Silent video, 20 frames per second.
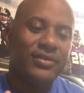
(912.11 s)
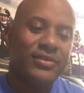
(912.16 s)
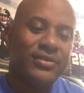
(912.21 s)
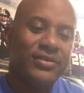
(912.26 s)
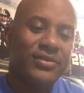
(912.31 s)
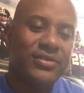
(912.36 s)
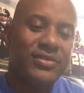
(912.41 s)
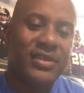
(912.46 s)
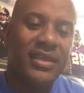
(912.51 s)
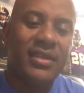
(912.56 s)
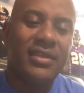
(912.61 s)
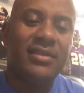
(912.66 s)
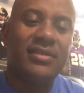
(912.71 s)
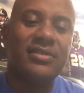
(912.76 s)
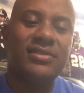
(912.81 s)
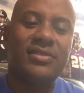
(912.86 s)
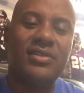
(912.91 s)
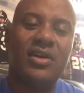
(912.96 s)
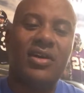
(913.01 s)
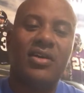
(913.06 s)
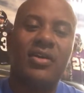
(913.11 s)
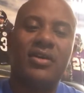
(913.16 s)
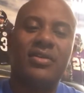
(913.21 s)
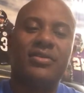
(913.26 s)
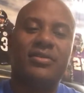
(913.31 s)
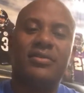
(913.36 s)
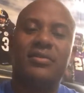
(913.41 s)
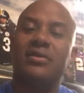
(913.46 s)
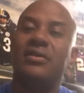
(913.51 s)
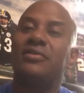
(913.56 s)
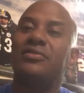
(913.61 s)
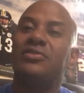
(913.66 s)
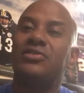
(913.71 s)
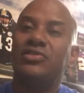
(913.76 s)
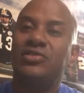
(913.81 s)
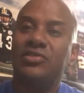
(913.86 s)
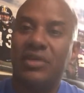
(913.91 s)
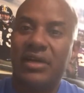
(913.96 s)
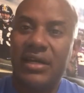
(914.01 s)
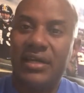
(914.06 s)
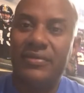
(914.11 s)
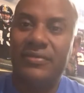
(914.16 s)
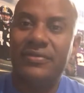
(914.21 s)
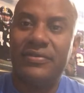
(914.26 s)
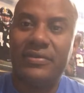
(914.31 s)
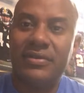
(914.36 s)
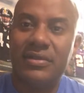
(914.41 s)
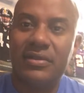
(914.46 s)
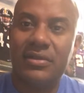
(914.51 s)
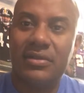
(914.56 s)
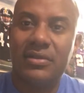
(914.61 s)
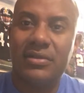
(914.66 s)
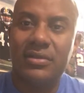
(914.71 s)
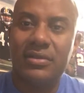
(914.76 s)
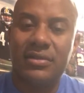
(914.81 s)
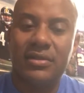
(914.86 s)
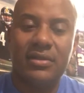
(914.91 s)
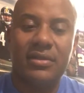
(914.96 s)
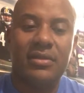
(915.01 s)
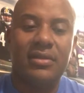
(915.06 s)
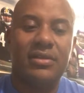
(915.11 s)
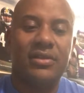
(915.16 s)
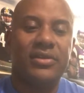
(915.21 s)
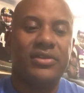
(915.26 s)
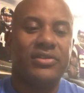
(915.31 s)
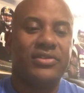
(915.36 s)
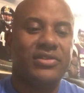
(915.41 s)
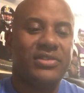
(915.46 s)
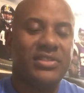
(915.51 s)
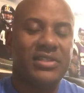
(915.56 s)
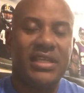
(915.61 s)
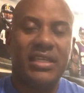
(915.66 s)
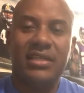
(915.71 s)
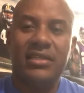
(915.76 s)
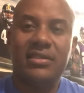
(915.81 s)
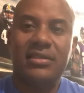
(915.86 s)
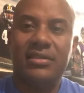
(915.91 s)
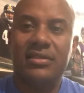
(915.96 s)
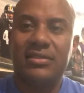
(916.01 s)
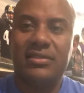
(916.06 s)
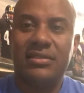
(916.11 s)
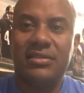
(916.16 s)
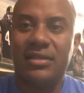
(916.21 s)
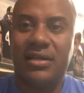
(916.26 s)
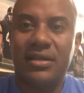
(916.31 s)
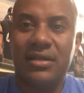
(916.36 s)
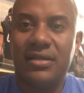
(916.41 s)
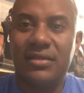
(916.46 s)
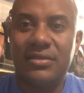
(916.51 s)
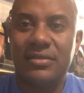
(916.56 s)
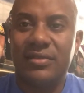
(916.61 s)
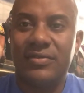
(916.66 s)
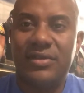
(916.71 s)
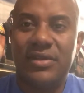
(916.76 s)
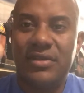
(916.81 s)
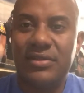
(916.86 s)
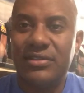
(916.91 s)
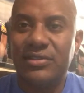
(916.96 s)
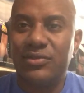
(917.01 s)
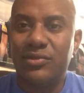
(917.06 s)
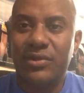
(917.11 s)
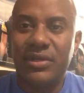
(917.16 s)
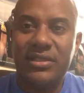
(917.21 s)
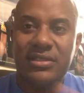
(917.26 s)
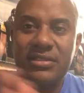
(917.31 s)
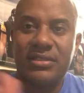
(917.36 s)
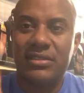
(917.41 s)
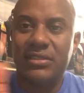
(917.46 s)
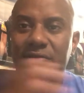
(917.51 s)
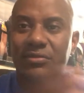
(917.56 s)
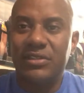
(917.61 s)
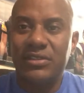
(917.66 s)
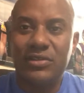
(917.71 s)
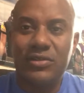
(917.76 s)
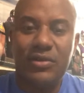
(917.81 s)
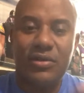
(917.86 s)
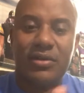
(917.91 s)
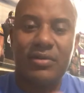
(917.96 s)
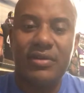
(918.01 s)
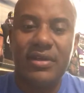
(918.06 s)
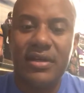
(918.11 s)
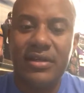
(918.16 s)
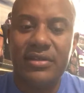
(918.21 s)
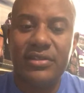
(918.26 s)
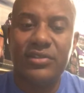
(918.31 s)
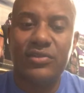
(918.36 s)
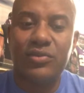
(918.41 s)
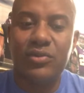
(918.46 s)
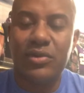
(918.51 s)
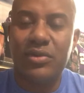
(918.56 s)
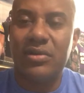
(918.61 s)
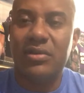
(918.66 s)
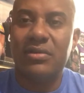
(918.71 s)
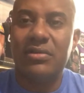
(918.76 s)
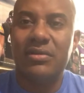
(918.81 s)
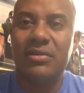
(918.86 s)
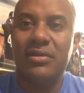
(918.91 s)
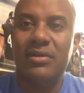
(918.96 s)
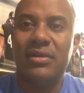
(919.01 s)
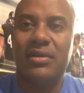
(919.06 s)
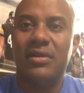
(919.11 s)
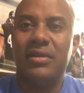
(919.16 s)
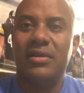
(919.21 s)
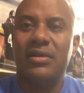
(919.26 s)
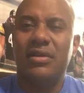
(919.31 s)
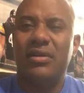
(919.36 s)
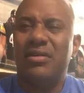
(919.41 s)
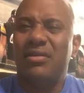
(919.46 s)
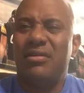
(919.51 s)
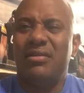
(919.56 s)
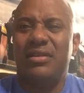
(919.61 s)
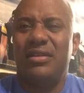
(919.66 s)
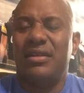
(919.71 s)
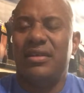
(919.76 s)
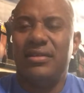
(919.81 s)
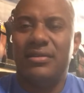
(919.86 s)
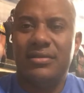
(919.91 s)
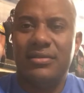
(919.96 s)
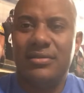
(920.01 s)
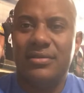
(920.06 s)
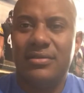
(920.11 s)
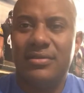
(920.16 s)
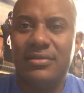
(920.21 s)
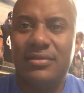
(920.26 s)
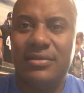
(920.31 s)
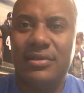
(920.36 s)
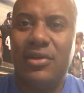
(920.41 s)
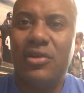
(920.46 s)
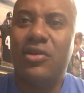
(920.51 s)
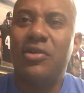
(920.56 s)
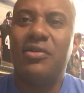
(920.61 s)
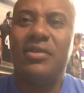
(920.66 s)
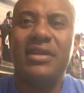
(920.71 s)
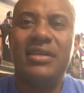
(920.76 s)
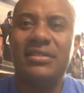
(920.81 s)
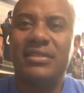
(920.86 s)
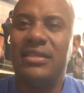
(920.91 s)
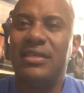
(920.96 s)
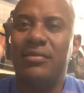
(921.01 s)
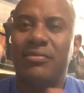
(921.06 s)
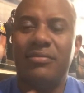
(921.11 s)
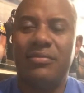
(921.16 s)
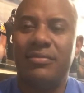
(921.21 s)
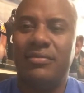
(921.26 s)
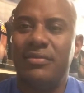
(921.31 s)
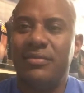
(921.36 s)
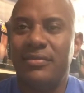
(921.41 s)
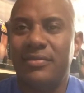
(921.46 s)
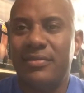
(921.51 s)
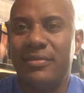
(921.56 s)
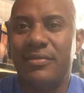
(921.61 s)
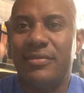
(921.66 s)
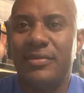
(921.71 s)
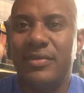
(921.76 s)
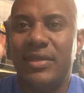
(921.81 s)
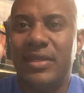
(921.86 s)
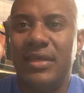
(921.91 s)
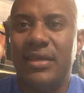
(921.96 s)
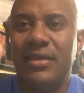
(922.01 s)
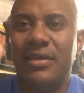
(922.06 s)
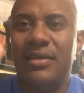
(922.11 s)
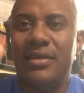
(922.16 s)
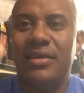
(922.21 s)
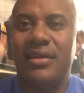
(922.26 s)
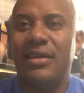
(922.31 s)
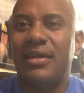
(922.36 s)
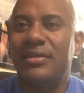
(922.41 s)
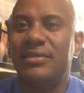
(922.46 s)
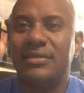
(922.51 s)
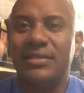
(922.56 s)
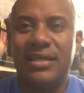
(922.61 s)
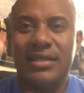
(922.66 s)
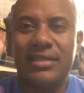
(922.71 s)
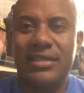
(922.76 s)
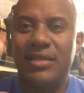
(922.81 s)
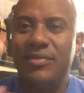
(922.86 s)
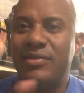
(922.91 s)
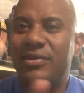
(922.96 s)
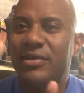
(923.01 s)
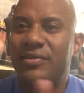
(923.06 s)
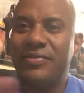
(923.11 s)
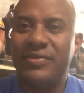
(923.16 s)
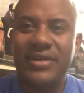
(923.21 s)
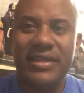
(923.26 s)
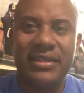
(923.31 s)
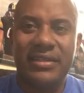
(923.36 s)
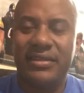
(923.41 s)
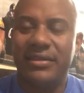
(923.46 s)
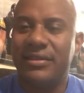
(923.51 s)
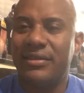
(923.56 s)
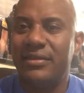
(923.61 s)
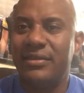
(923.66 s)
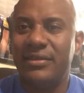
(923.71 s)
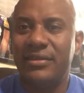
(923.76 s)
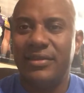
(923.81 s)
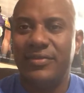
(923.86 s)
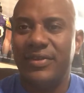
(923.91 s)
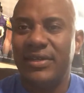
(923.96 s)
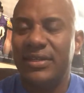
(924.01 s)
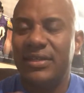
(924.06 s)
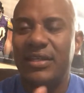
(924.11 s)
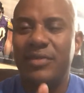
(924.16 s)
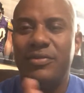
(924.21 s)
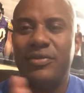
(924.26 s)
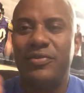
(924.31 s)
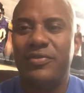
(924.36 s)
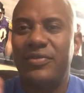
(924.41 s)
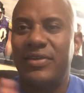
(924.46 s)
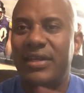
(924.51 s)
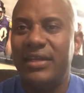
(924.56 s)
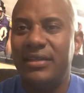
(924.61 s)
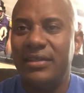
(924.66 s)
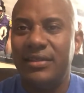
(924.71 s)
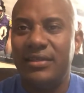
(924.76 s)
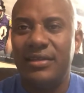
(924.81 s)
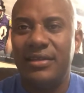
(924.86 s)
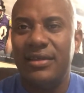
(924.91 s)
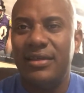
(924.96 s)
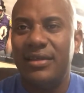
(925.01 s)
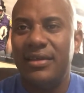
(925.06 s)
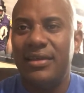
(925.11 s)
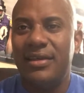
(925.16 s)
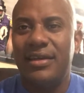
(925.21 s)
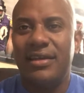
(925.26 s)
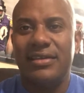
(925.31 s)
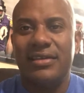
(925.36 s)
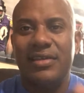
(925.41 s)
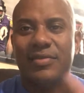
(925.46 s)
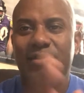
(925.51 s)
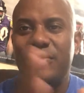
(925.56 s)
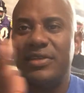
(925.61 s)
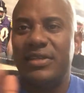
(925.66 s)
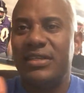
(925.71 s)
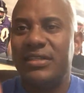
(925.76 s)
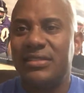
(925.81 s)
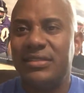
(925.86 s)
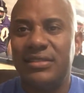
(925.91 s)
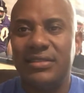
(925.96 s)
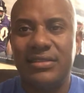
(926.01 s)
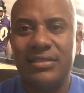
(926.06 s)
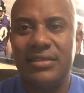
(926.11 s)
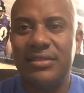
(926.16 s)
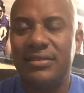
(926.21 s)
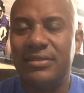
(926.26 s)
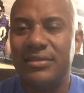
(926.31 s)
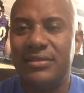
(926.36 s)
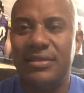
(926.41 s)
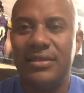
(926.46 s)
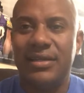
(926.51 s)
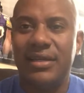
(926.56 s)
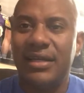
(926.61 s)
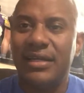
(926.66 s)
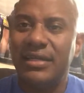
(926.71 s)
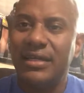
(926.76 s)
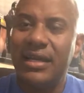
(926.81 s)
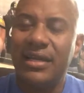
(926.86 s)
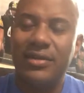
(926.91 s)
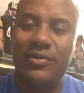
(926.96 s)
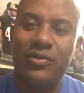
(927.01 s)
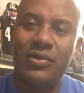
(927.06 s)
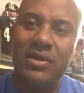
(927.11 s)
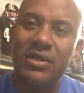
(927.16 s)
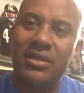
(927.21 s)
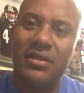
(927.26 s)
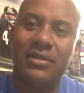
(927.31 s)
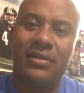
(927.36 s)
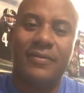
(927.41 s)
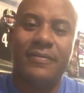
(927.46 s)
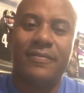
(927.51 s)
Satan is the author of strife. Satan is the author of all this racism that's going around in this world. All of that. All that's him. I just got to keep y'all fighting. If I can keep you fighting, I keep you against each other, I got it won.